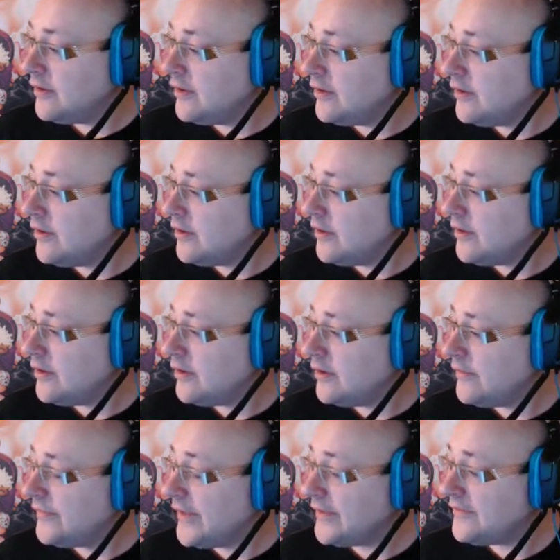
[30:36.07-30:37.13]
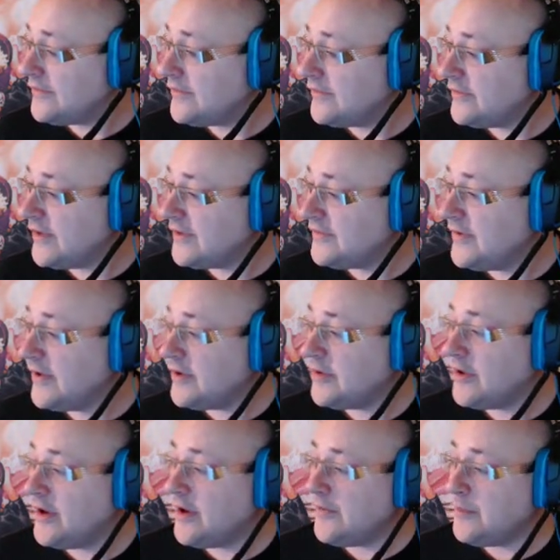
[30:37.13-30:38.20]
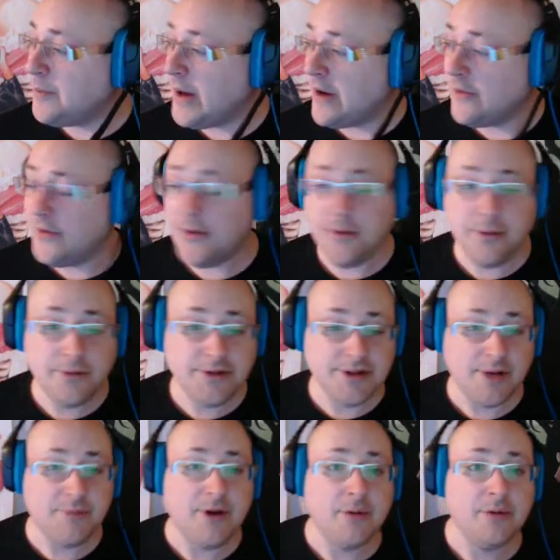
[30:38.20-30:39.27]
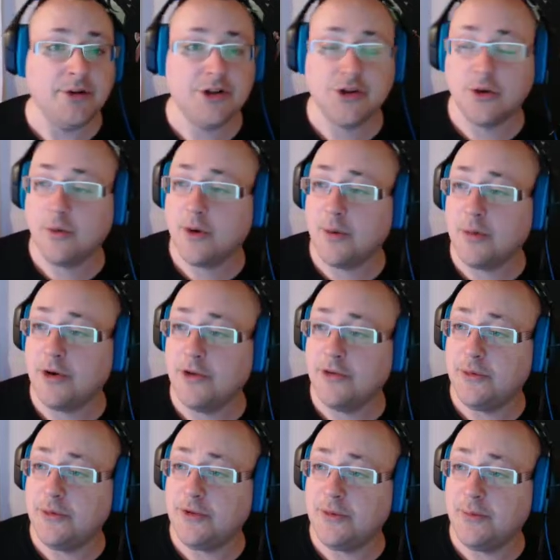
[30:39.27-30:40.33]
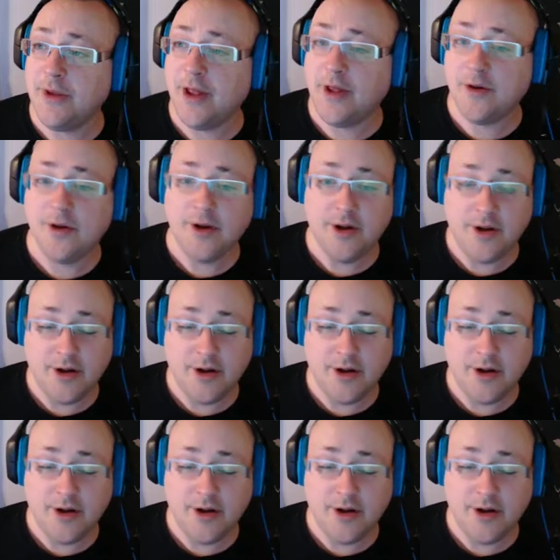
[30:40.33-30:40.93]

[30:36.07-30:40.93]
That's it. The power nodes, I'm not really sure what I'm going to do with them yet.